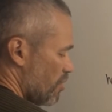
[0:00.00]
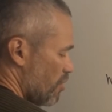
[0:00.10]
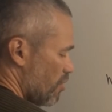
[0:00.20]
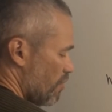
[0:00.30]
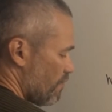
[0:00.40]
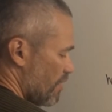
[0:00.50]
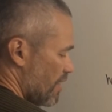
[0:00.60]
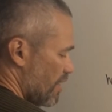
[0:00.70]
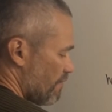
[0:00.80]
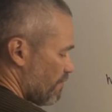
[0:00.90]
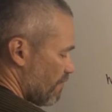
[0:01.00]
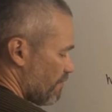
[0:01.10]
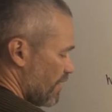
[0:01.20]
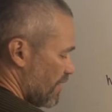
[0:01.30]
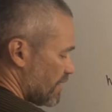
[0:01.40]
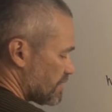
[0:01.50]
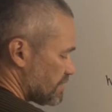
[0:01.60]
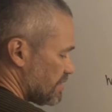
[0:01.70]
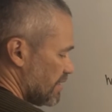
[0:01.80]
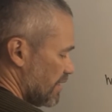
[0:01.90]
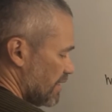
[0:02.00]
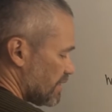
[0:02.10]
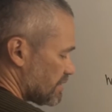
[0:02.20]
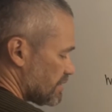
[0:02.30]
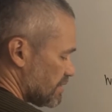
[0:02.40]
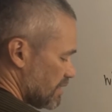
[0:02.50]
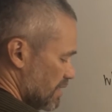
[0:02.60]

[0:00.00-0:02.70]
of f of x dx,